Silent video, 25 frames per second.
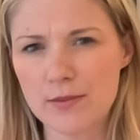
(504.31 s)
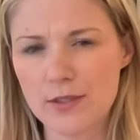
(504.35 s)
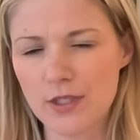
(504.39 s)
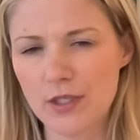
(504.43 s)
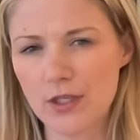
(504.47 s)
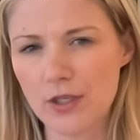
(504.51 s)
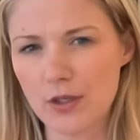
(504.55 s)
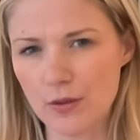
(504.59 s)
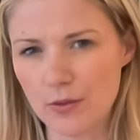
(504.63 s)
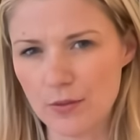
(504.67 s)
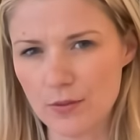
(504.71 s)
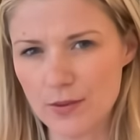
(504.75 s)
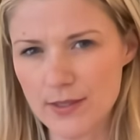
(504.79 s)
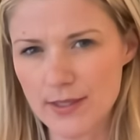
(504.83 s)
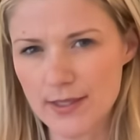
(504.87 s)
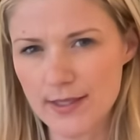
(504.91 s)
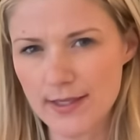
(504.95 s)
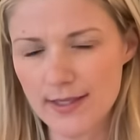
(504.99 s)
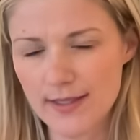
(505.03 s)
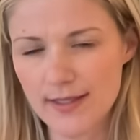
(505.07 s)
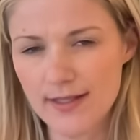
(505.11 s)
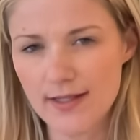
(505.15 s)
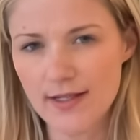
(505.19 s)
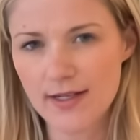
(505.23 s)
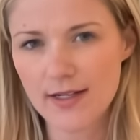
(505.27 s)
to use
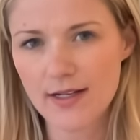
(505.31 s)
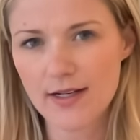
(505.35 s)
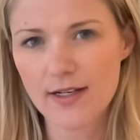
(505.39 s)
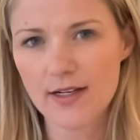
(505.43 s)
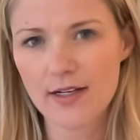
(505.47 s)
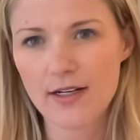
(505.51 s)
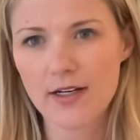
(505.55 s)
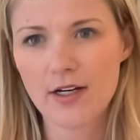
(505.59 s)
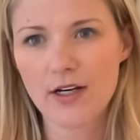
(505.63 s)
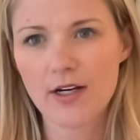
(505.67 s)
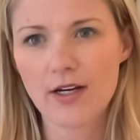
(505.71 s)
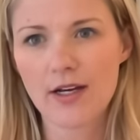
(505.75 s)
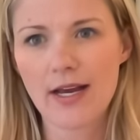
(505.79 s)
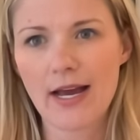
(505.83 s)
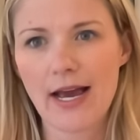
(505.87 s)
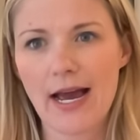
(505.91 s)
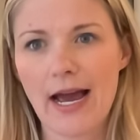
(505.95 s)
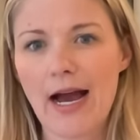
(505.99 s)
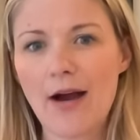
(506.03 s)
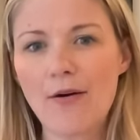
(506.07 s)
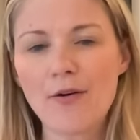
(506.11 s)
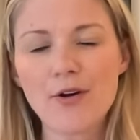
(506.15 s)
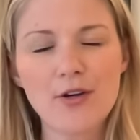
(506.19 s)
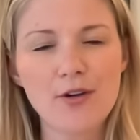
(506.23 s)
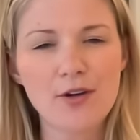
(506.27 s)
it,
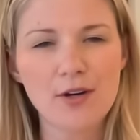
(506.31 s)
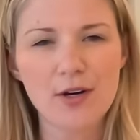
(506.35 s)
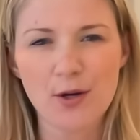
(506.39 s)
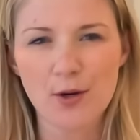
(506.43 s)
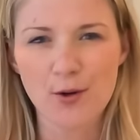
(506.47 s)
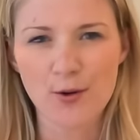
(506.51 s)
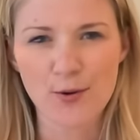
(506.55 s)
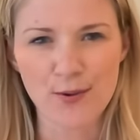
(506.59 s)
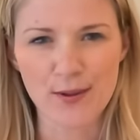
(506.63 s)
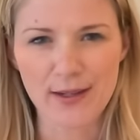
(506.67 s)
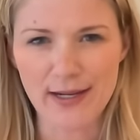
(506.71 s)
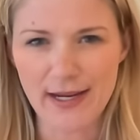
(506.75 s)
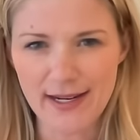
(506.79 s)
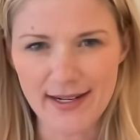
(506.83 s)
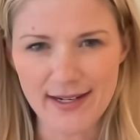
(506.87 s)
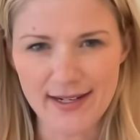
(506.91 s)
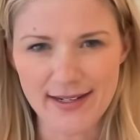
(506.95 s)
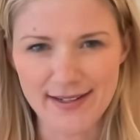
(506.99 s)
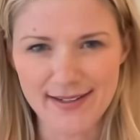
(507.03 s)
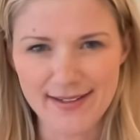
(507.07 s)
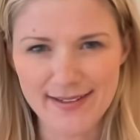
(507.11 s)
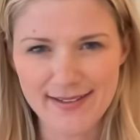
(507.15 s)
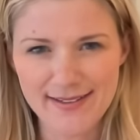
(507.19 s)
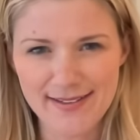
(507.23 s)
how are you going to create it?